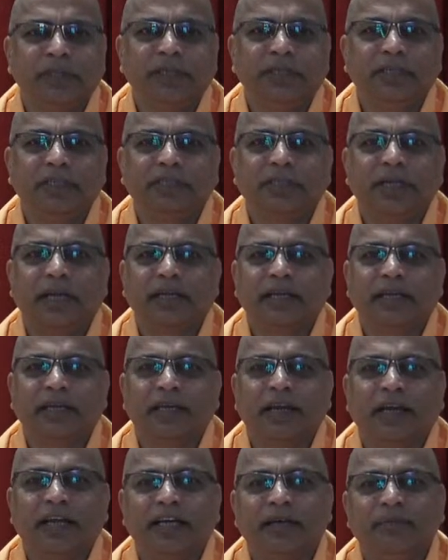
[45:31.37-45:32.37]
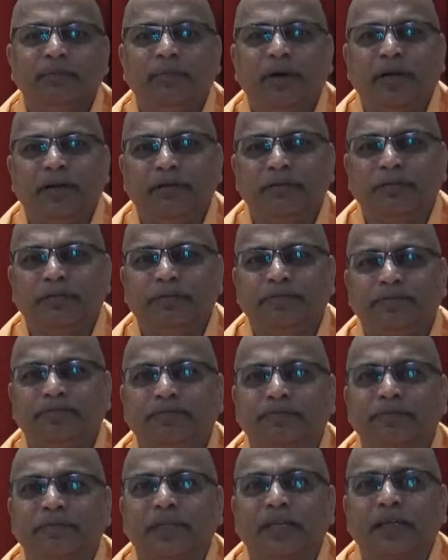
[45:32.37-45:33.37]
It is like a light bulb
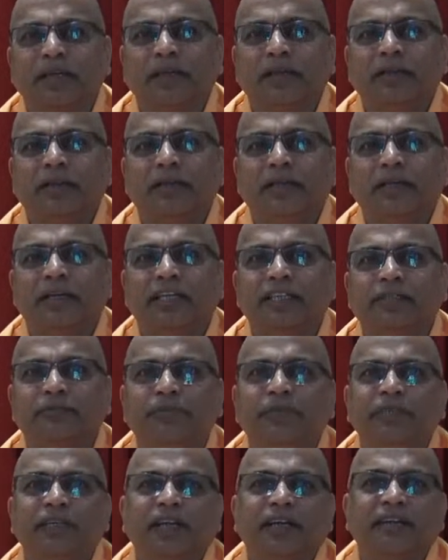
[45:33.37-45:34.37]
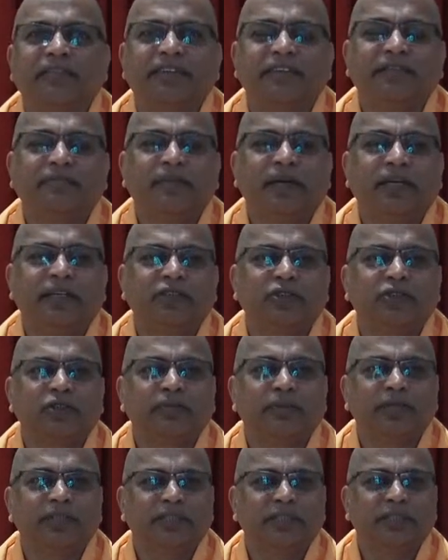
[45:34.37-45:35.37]
that has been covered by
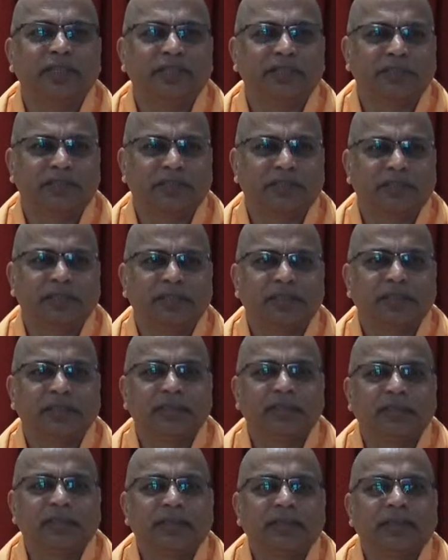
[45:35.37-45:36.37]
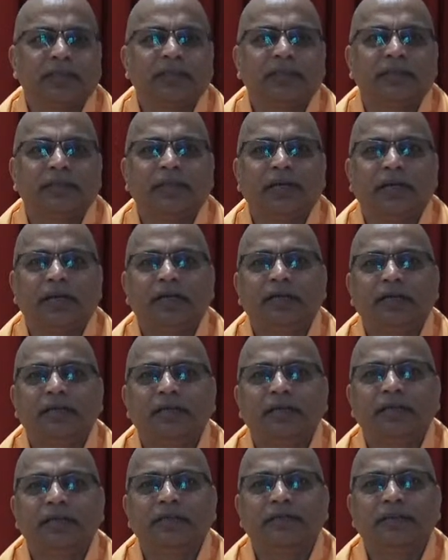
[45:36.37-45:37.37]
so much dust
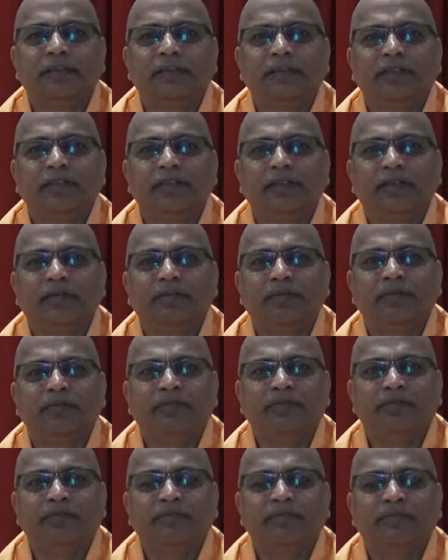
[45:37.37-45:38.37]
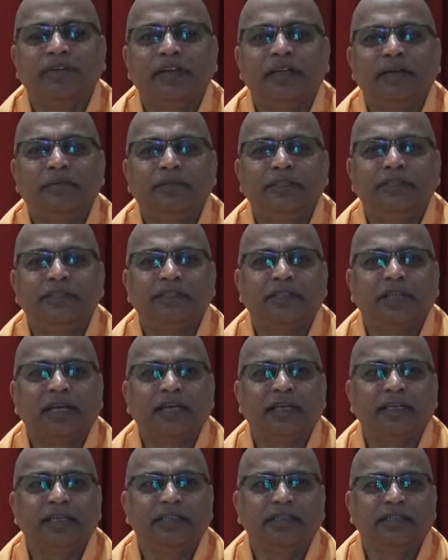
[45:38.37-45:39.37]
that even though the flame
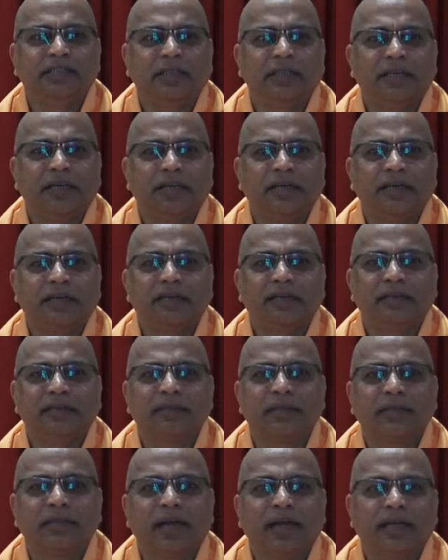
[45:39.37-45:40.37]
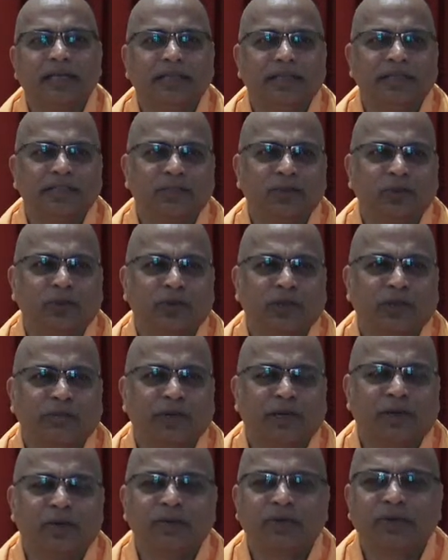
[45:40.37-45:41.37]
inside is there, the light does not
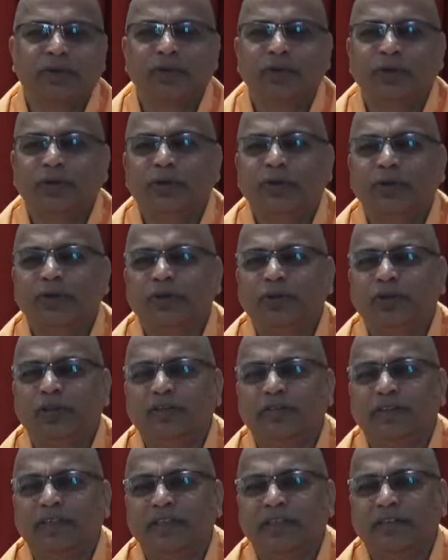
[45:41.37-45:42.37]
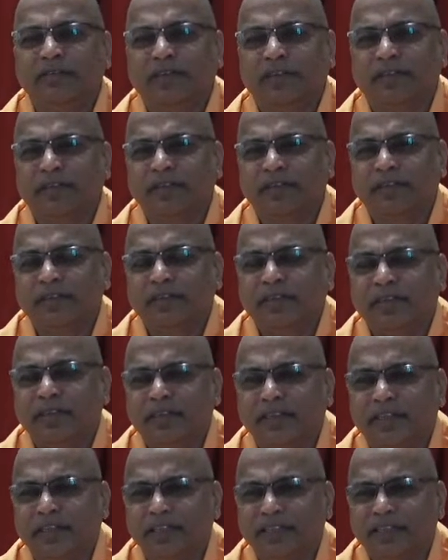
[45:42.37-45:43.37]
come out. Or to even give
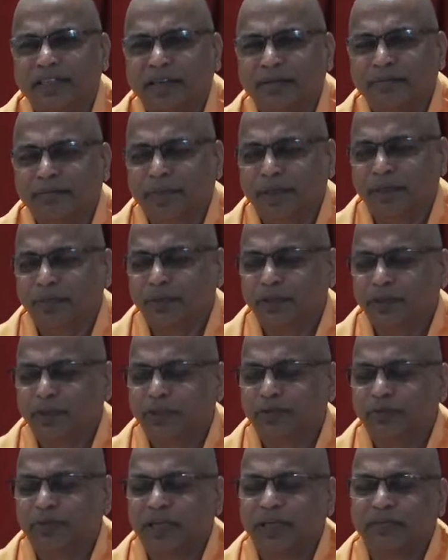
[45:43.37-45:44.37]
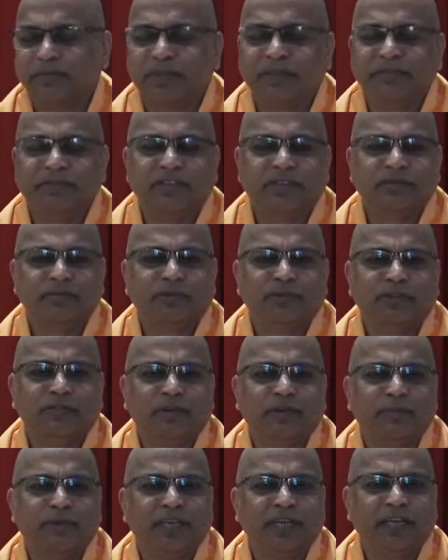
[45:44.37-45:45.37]
another example, which you might be more
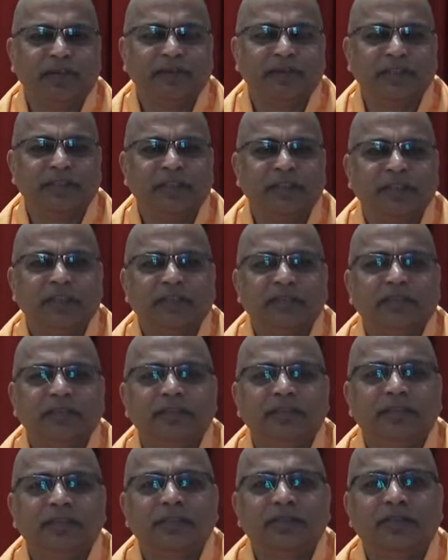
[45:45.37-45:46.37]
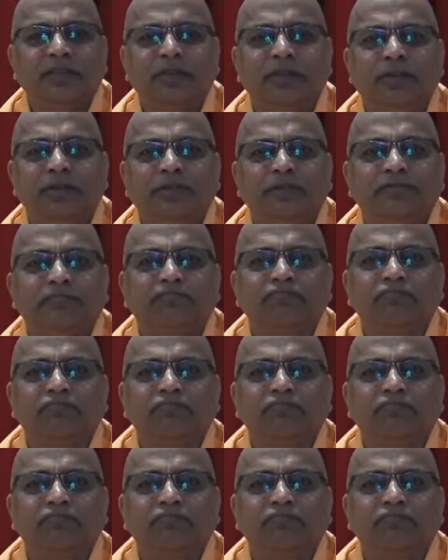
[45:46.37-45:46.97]
familiar with, this old